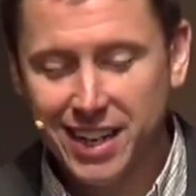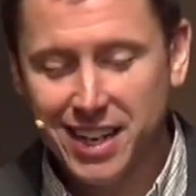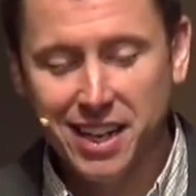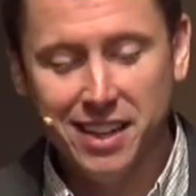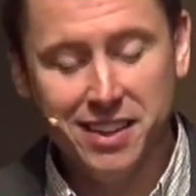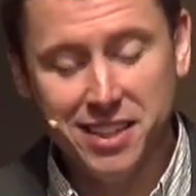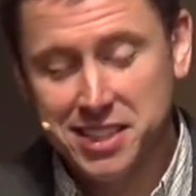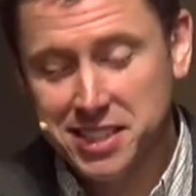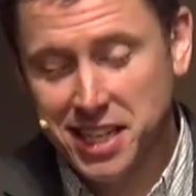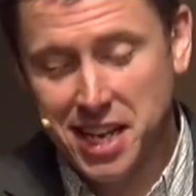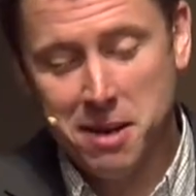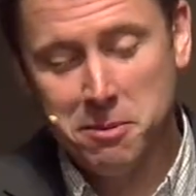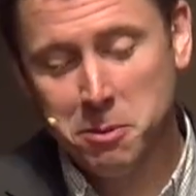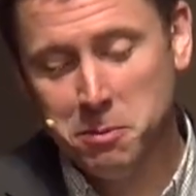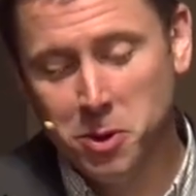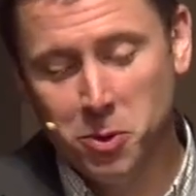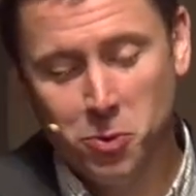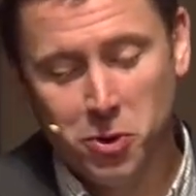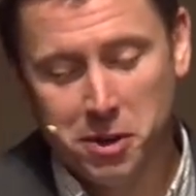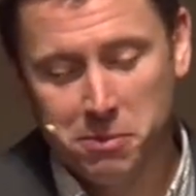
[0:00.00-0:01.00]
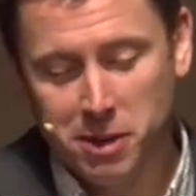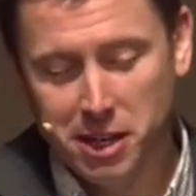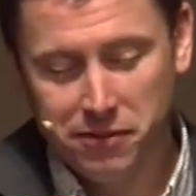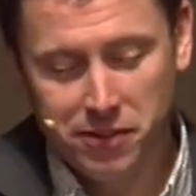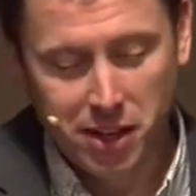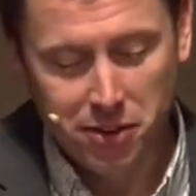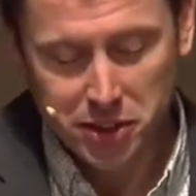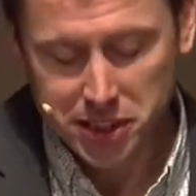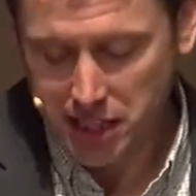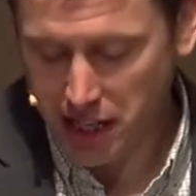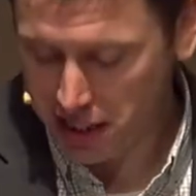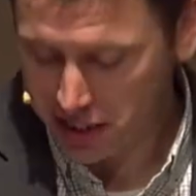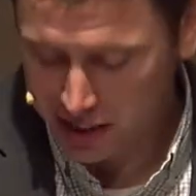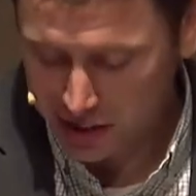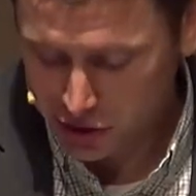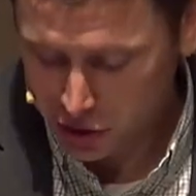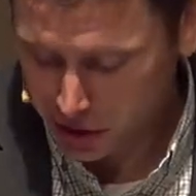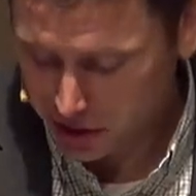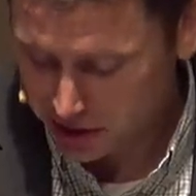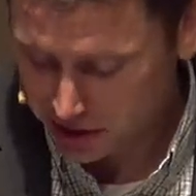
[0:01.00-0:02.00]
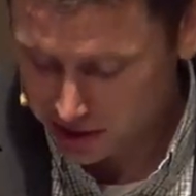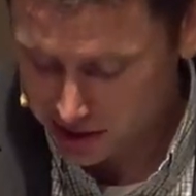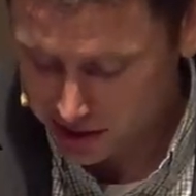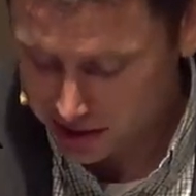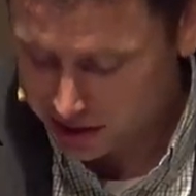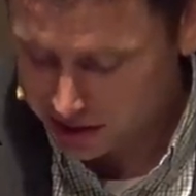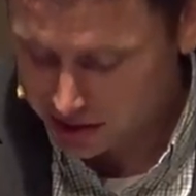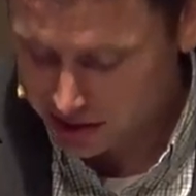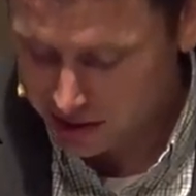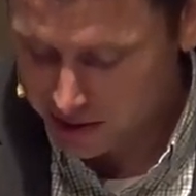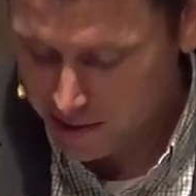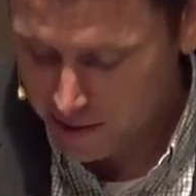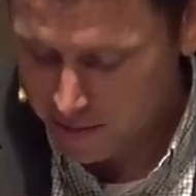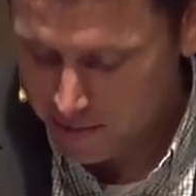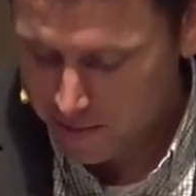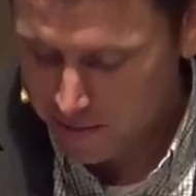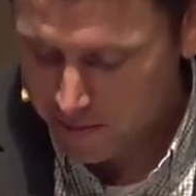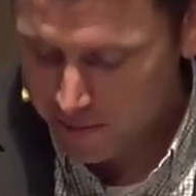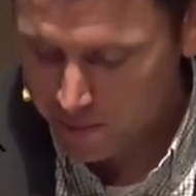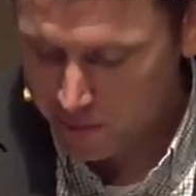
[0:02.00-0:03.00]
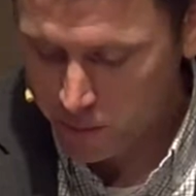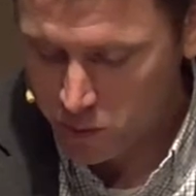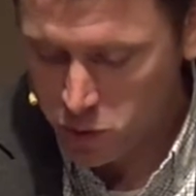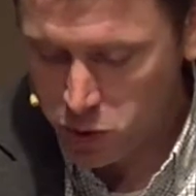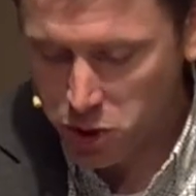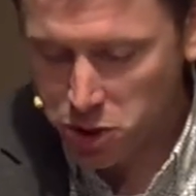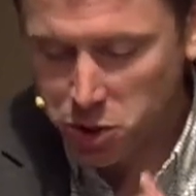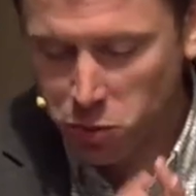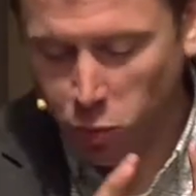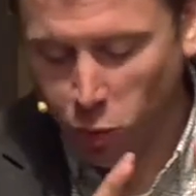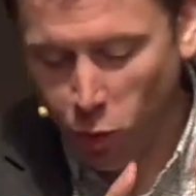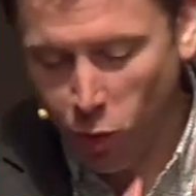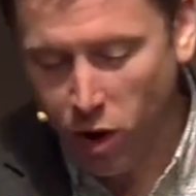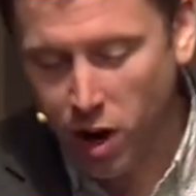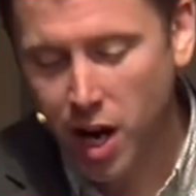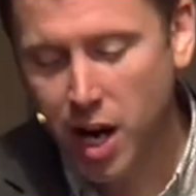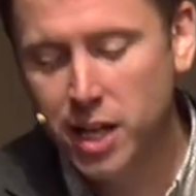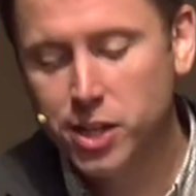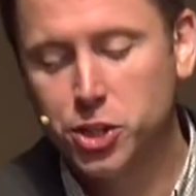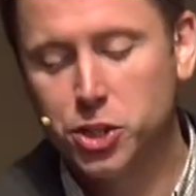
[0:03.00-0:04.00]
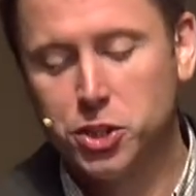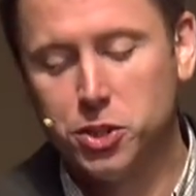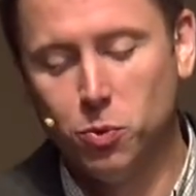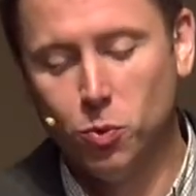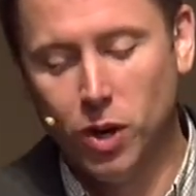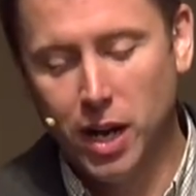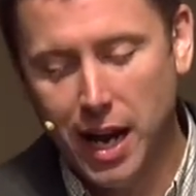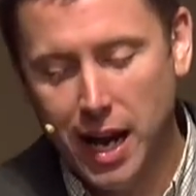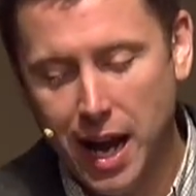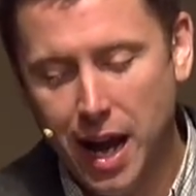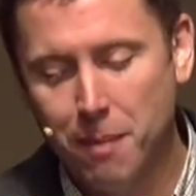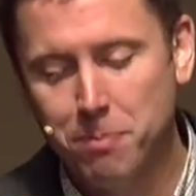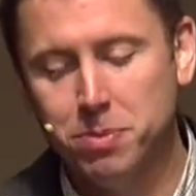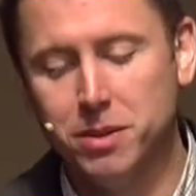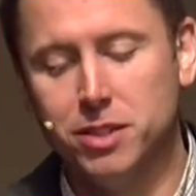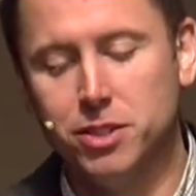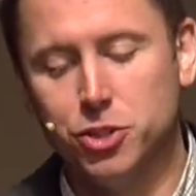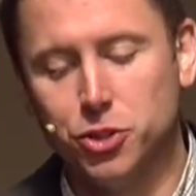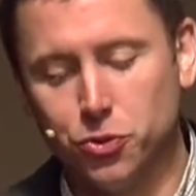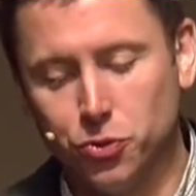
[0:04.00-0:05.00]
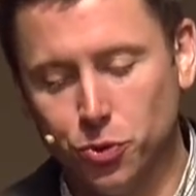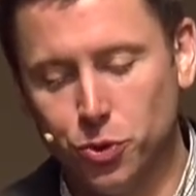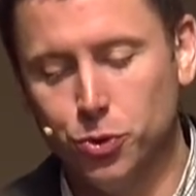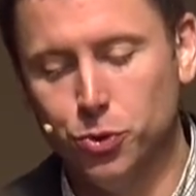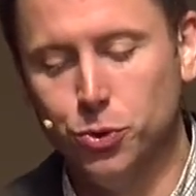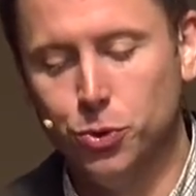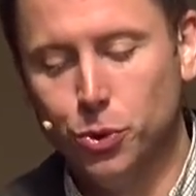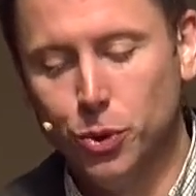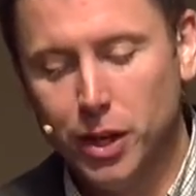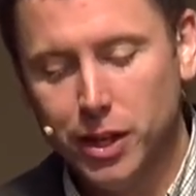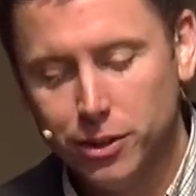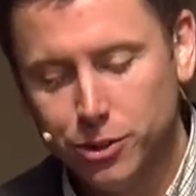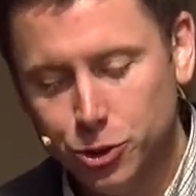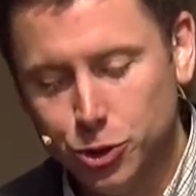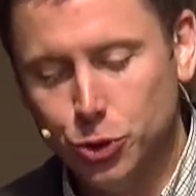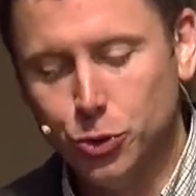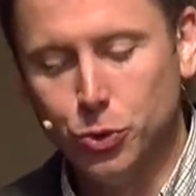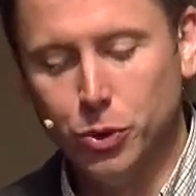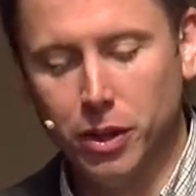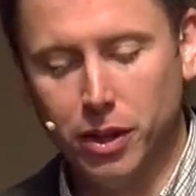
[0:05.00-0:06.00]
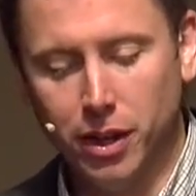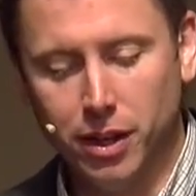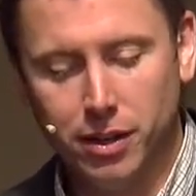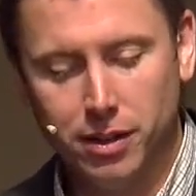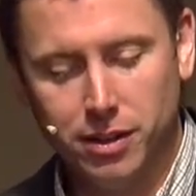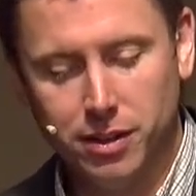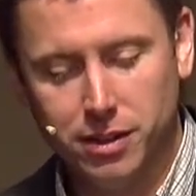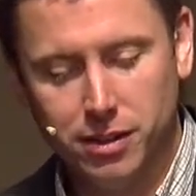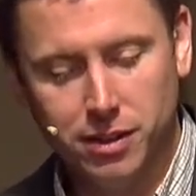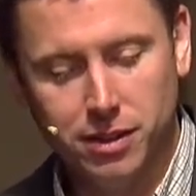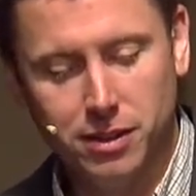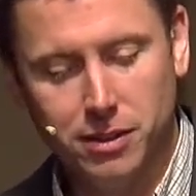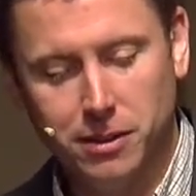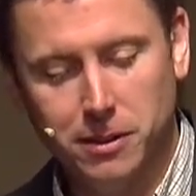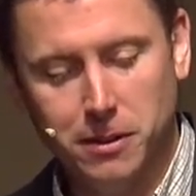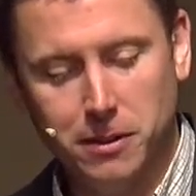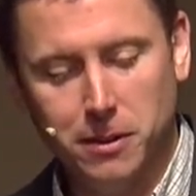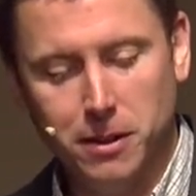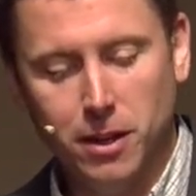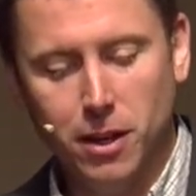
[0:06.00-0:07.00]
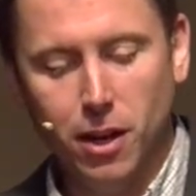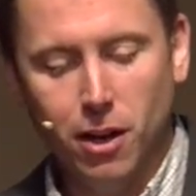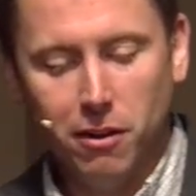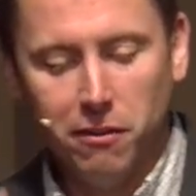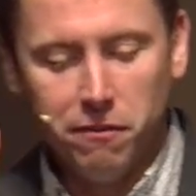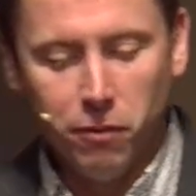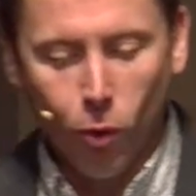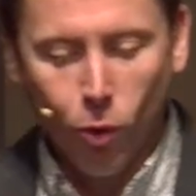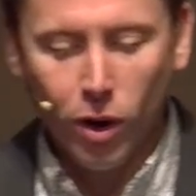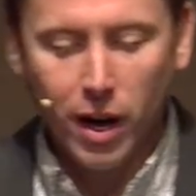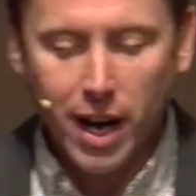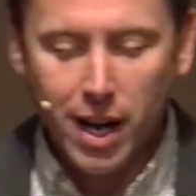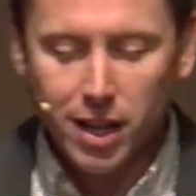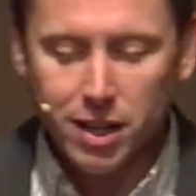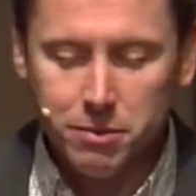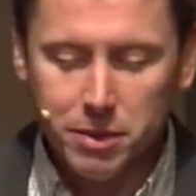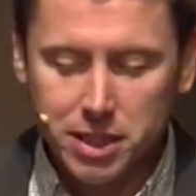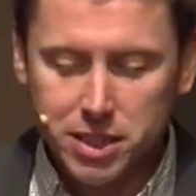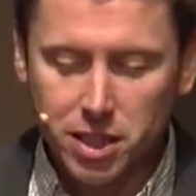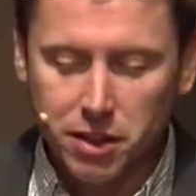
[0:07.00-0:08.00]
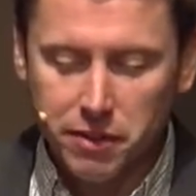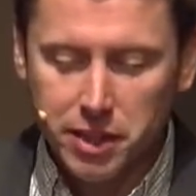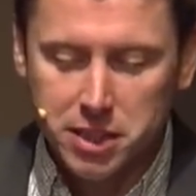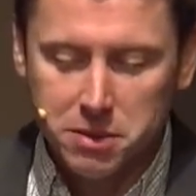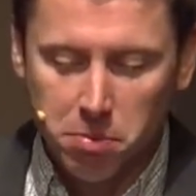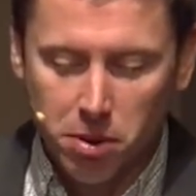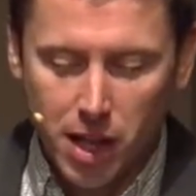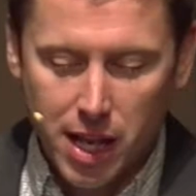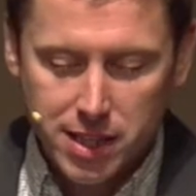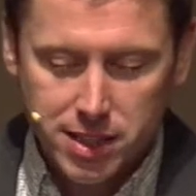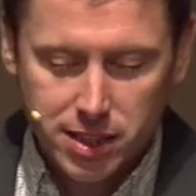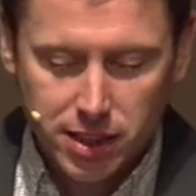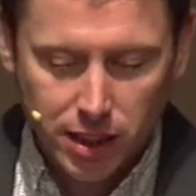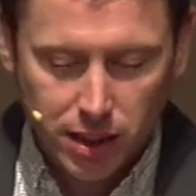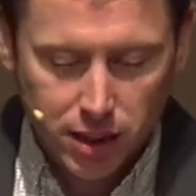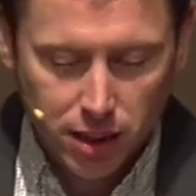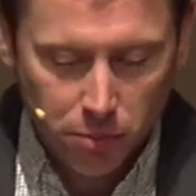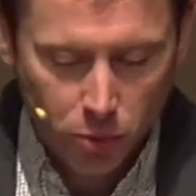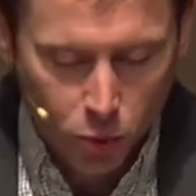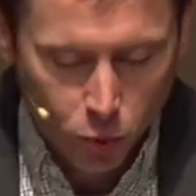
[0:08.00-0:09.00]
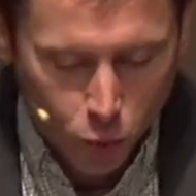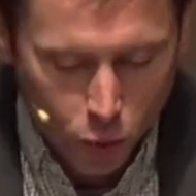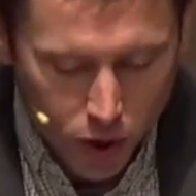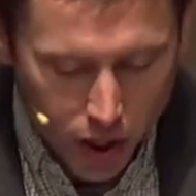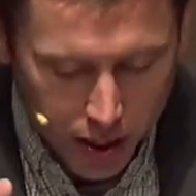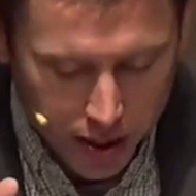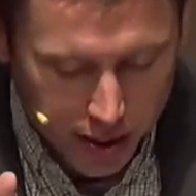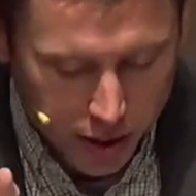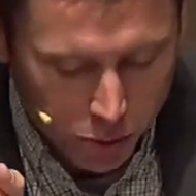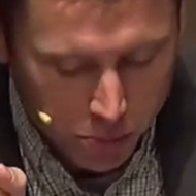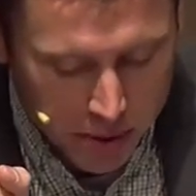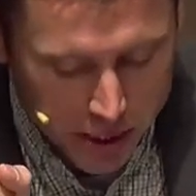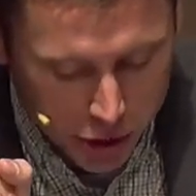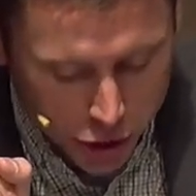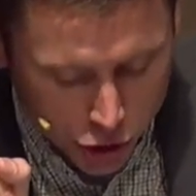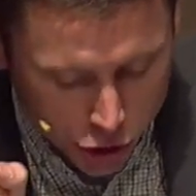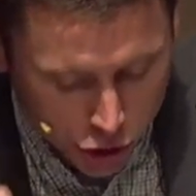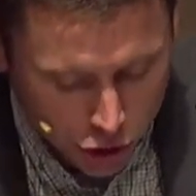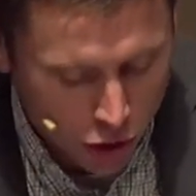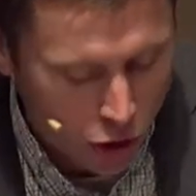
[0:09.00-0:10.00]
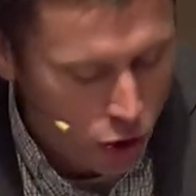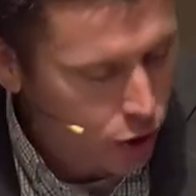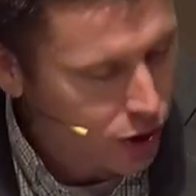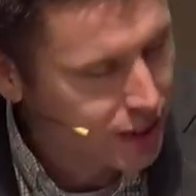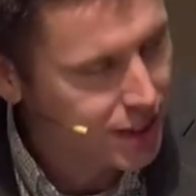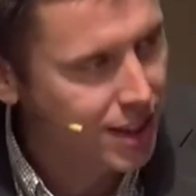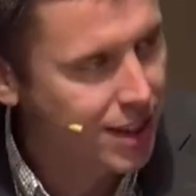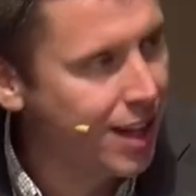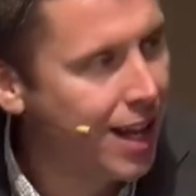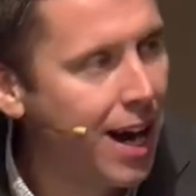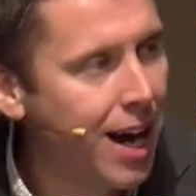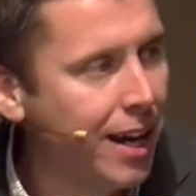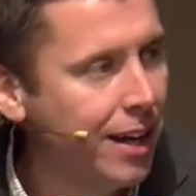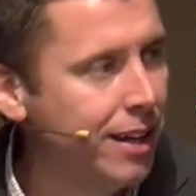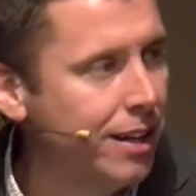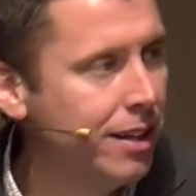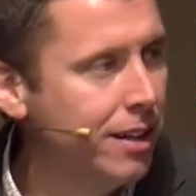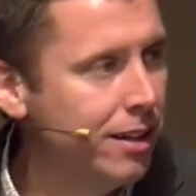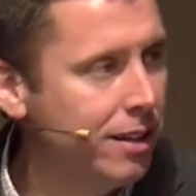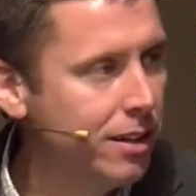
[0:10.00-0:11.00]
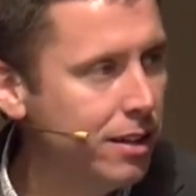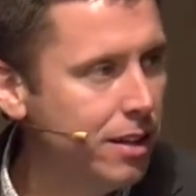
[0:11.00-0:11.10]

This came to be one of my favorite texts in Genesis. Just watch what happens through Judah. Four elements of his blessing. Number one, he'll be strong as a lion.